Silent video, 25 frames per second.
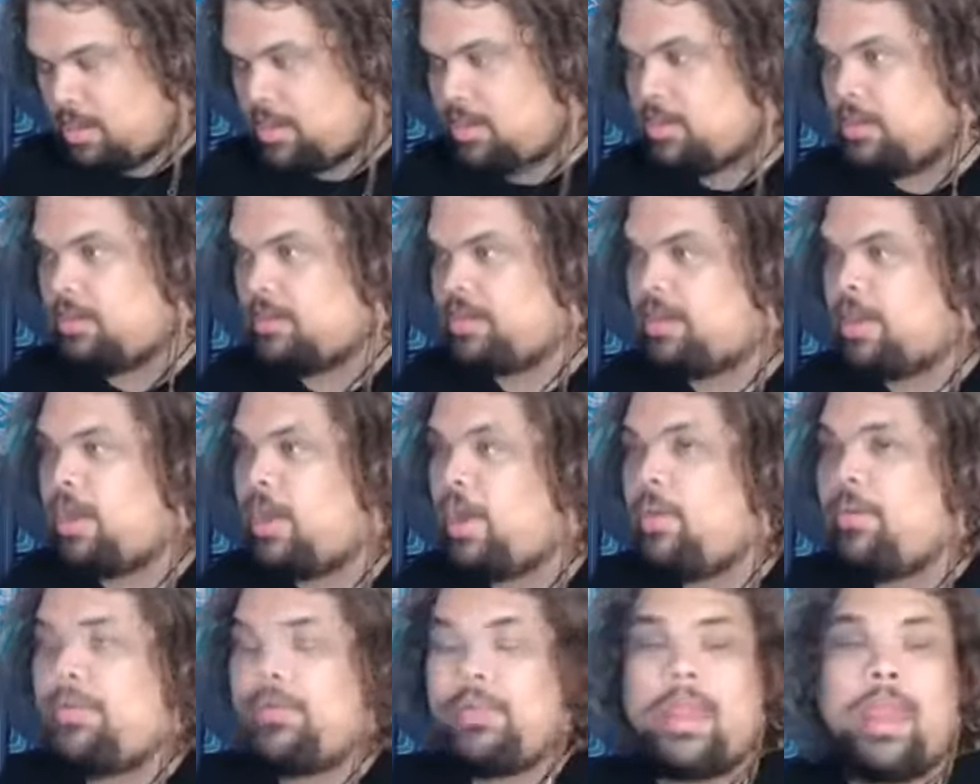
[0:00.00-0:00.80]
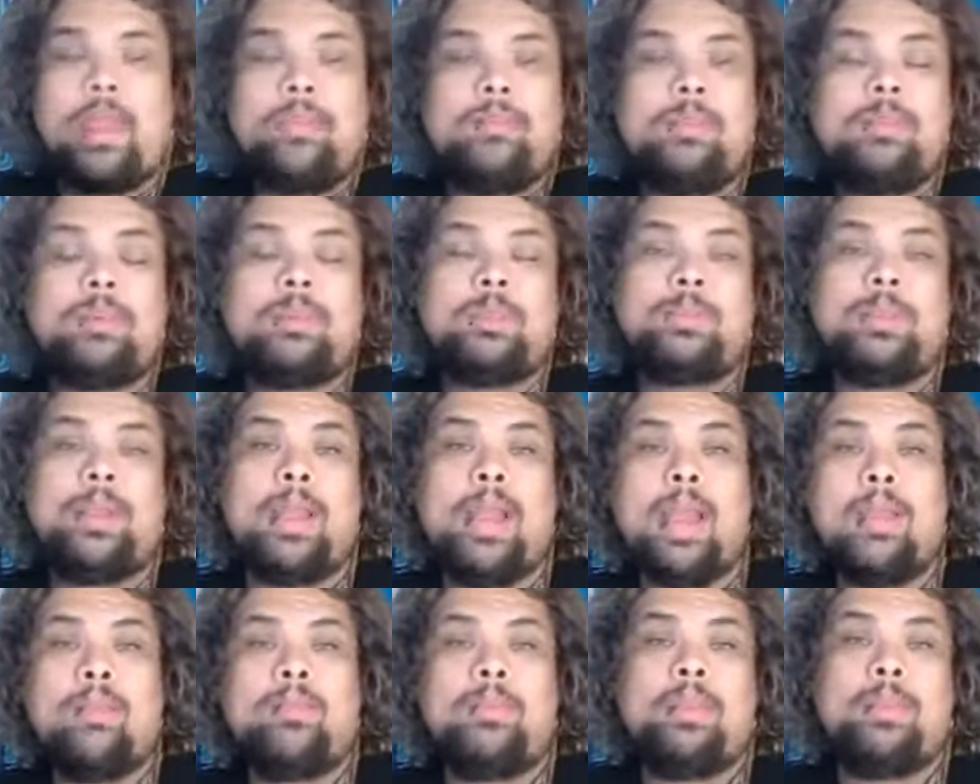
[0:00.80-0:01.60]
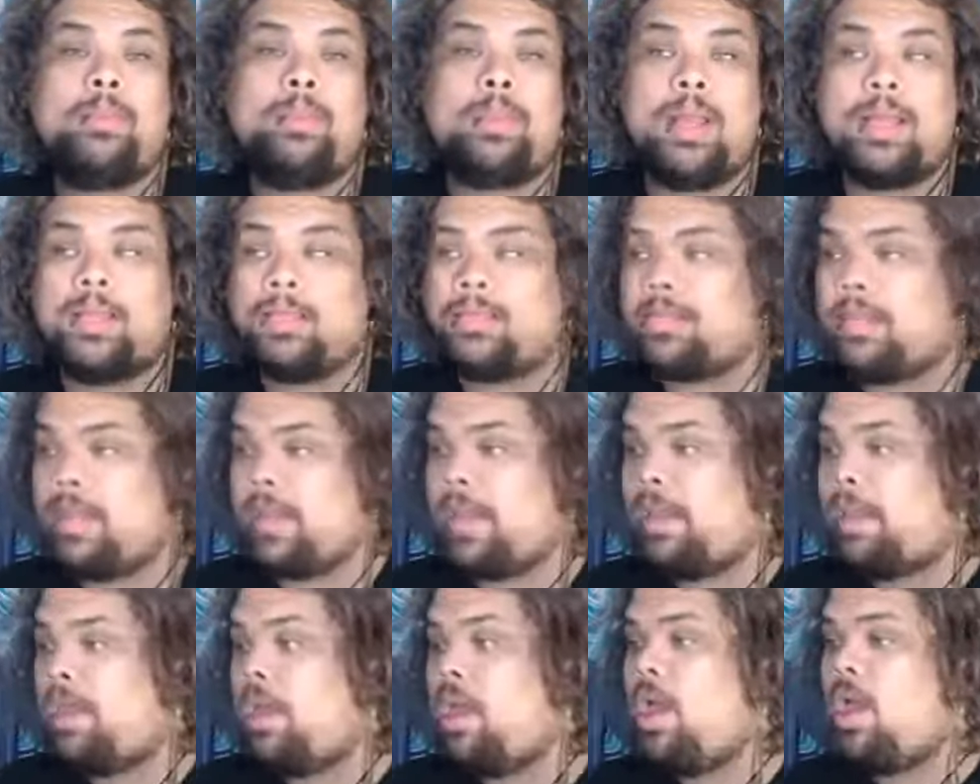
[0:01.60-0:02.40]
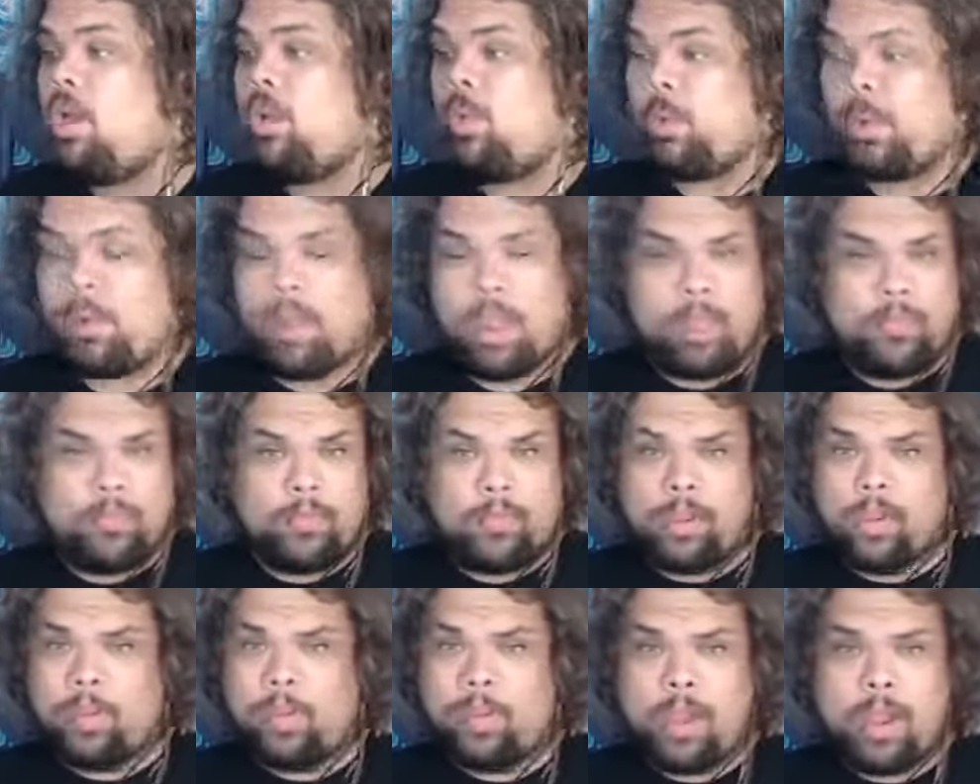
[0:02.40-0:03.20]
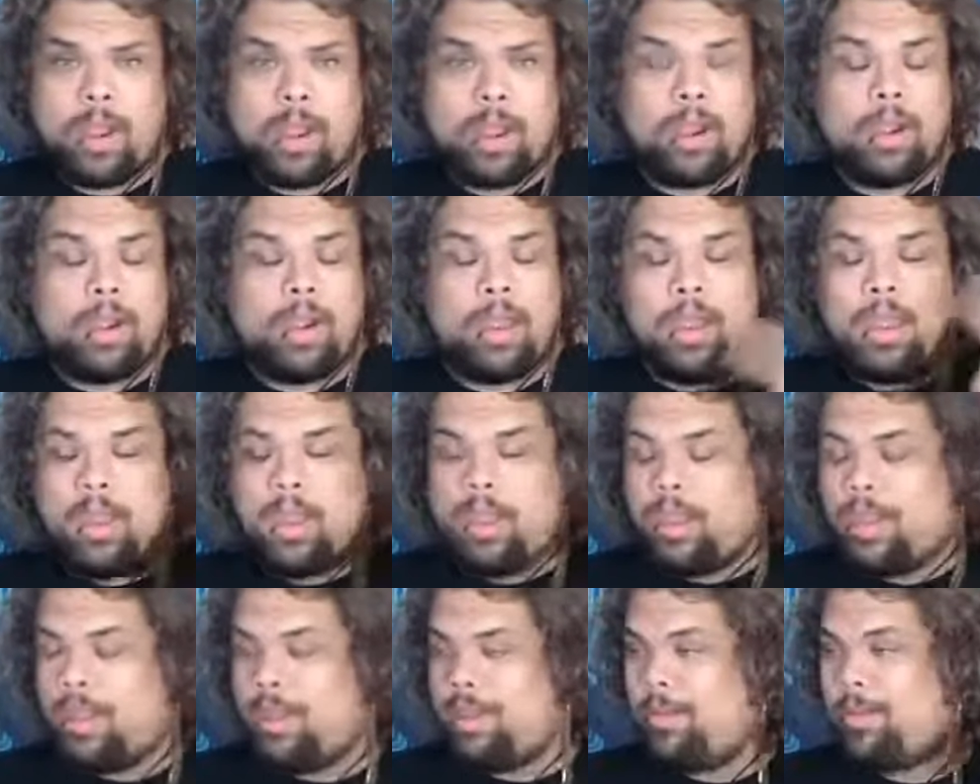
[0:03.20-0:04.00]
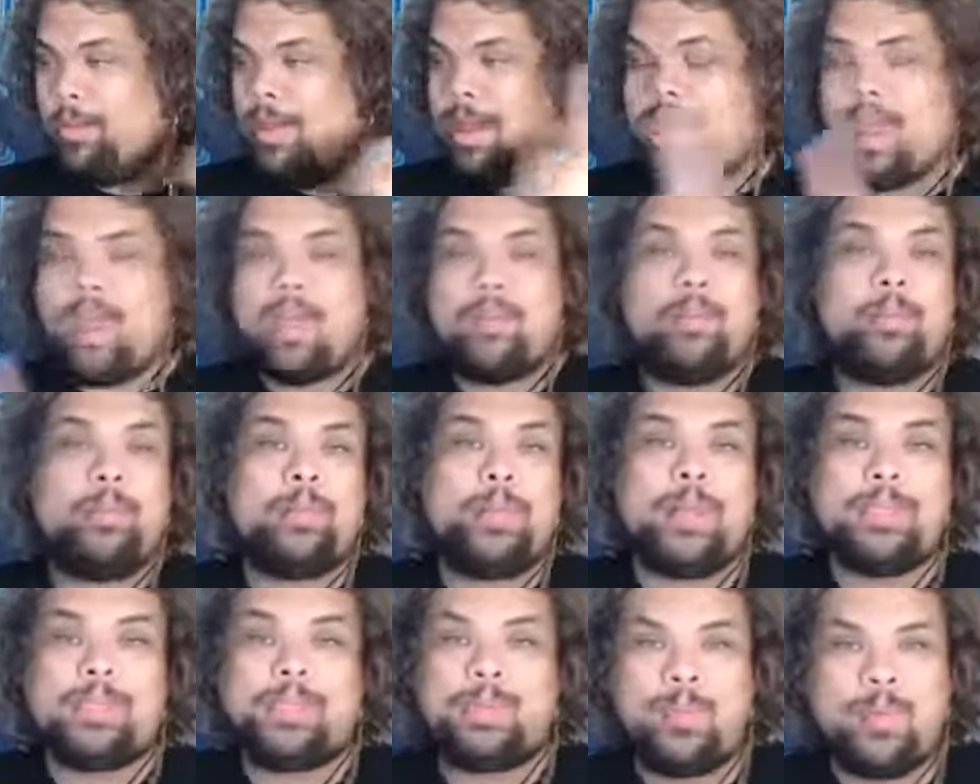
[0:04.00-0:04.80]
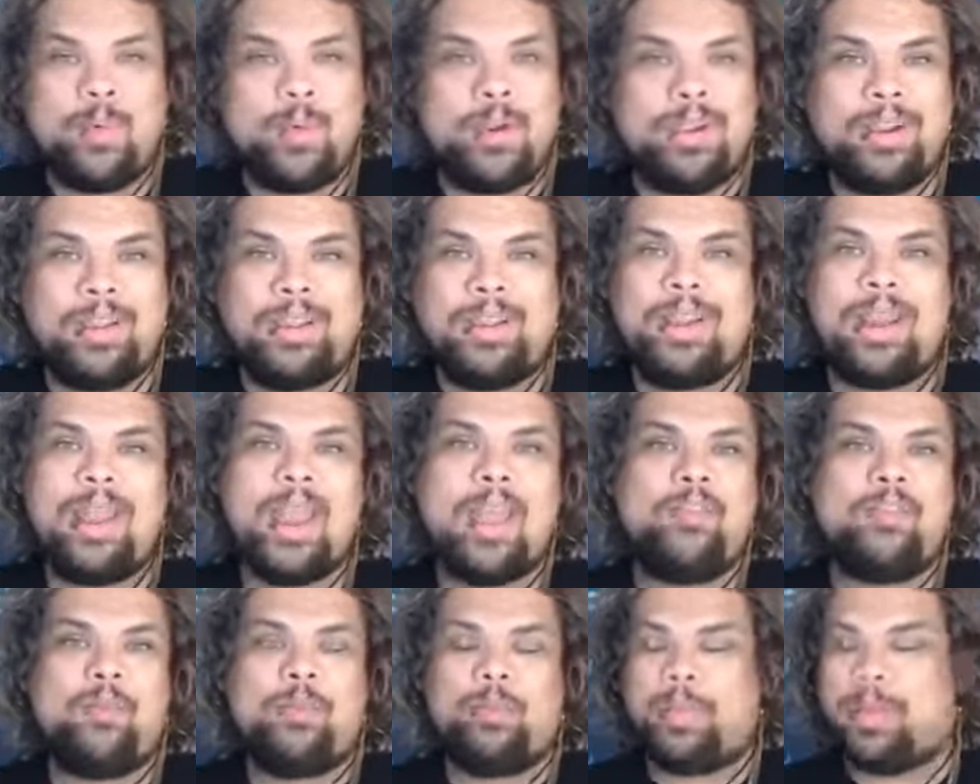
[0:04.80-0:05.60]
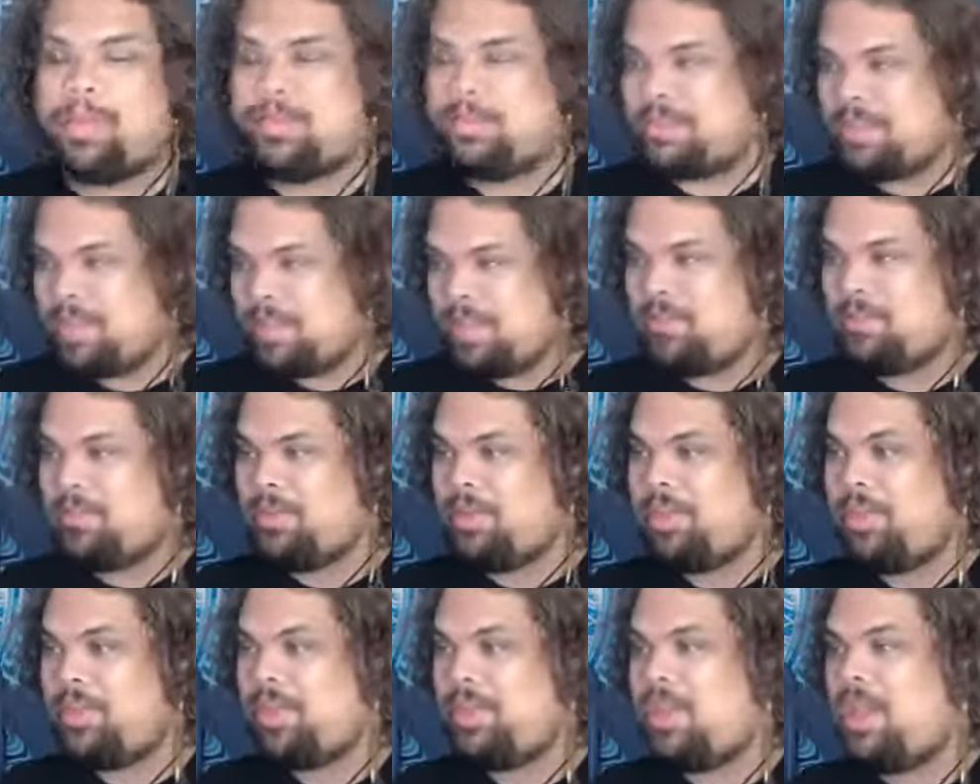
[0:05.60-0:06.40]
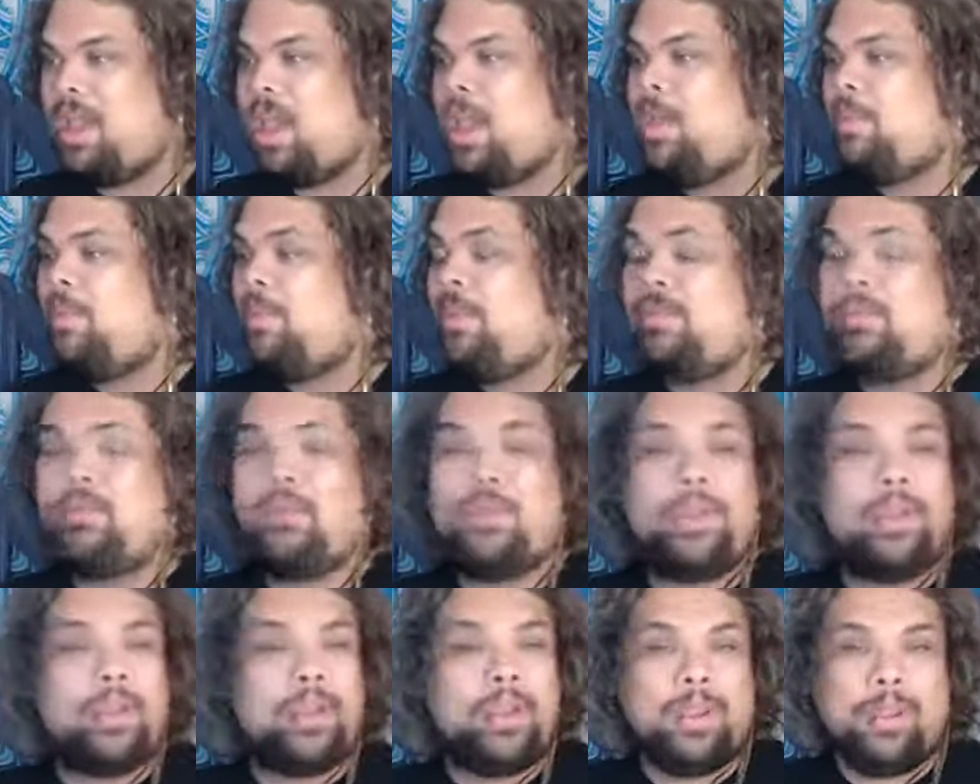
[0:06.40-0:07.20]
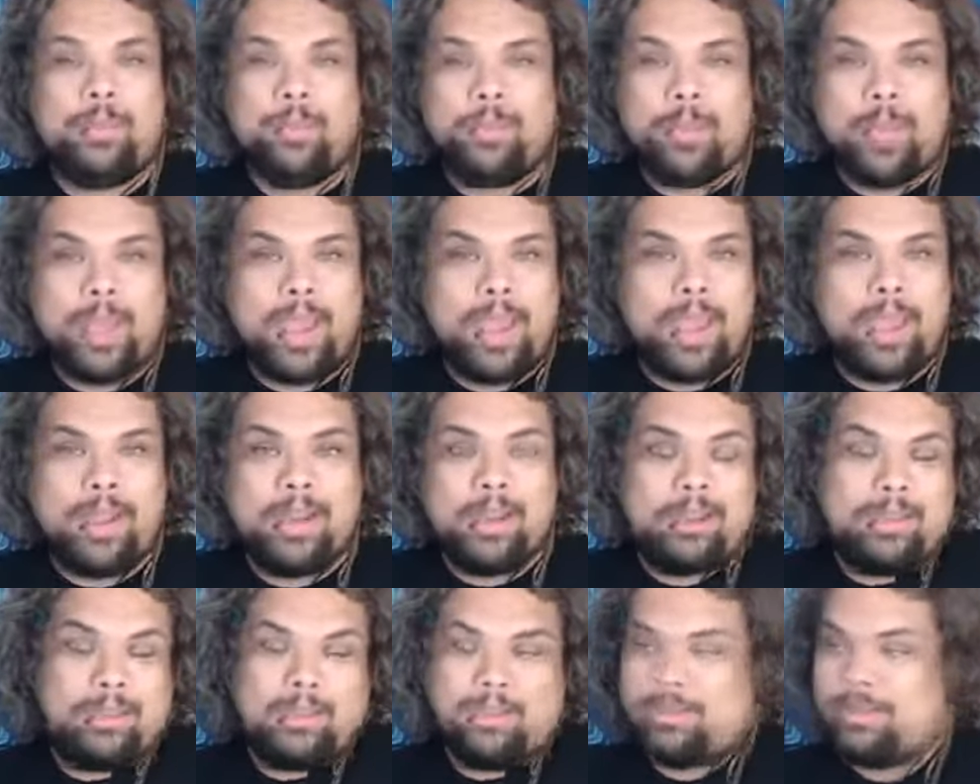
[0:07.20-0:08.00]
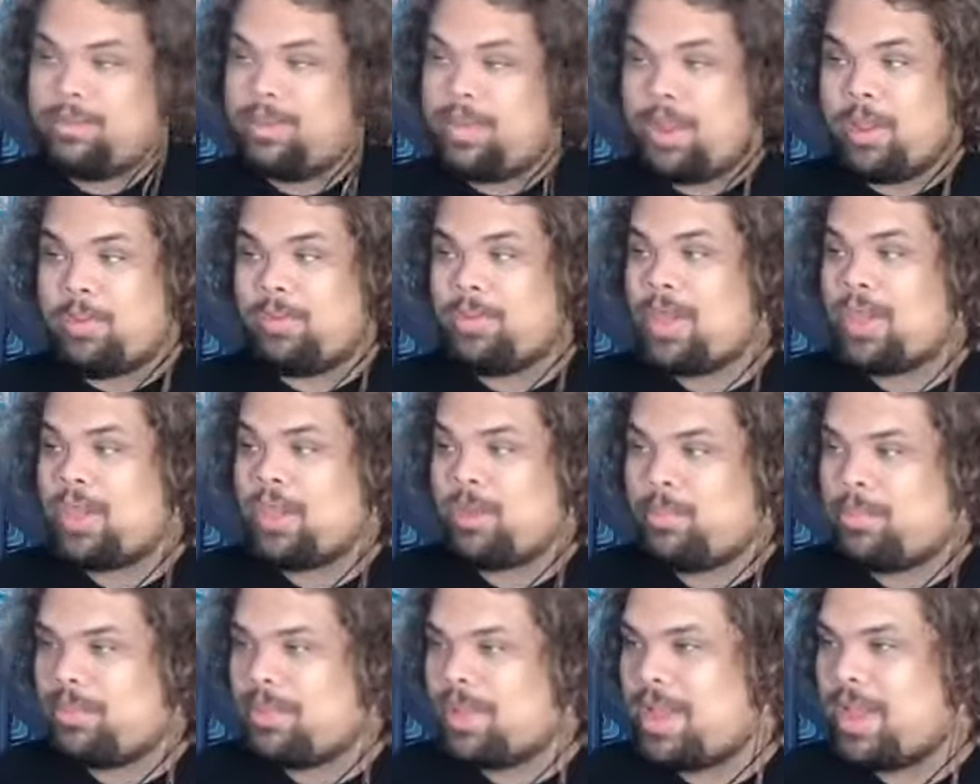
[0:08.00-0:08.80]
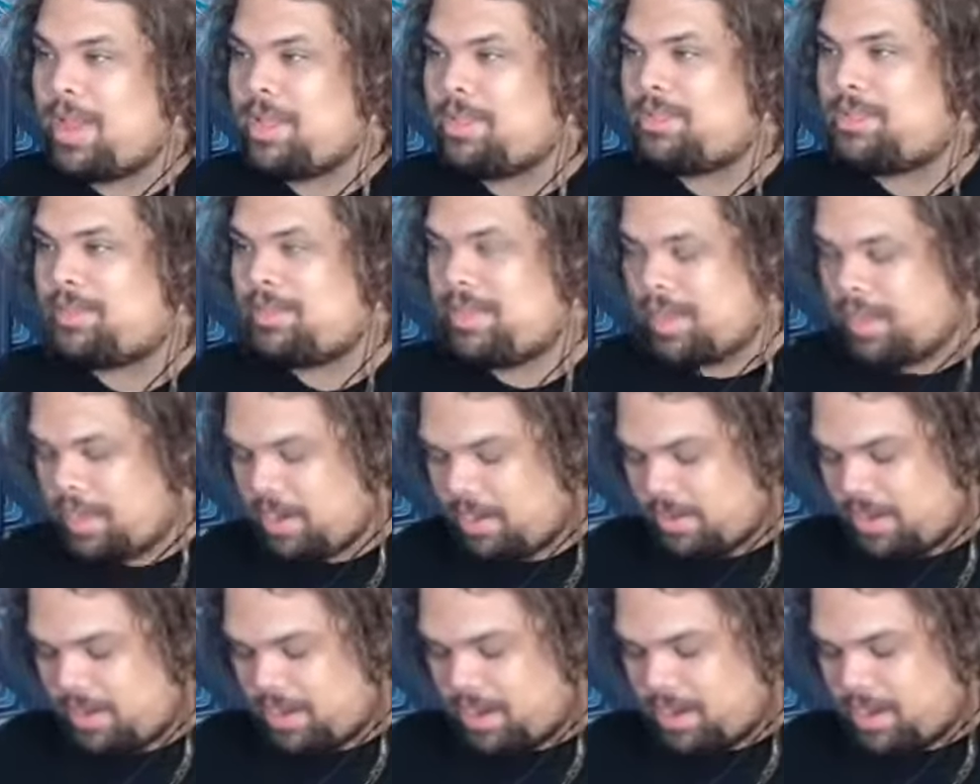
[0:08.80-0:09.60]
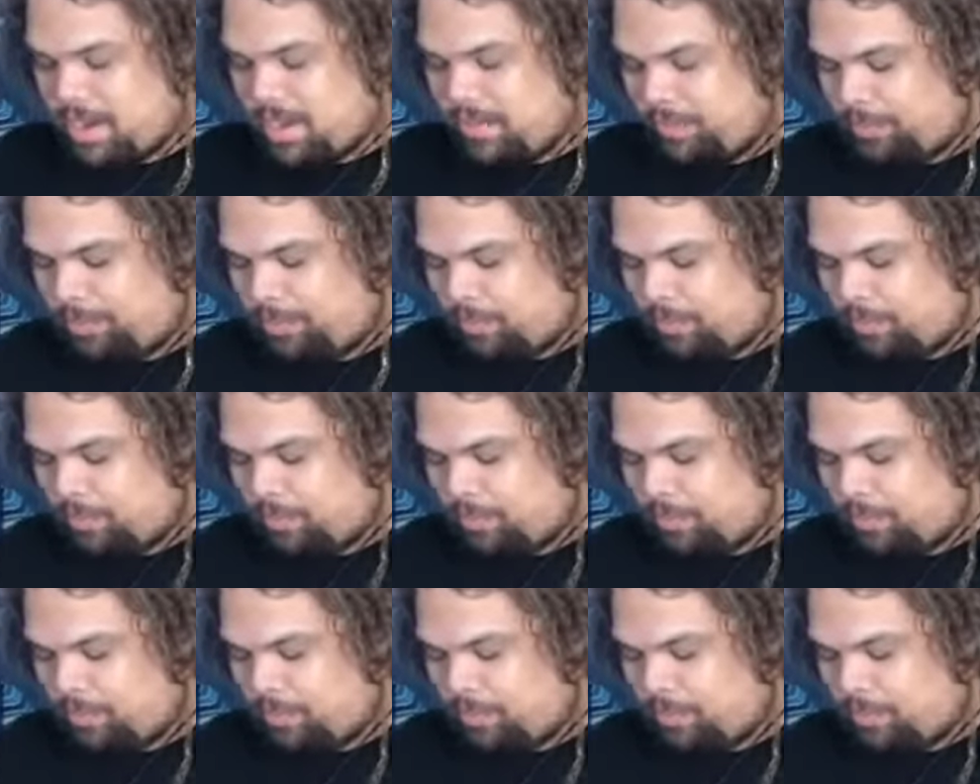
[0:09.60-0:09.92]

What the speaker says: So hopefully everyone's been having a blessed day wherever you are. Have a blessed morning. Have a blessed evening. Before you go to bed, know that you're blessed. Hey, Erica.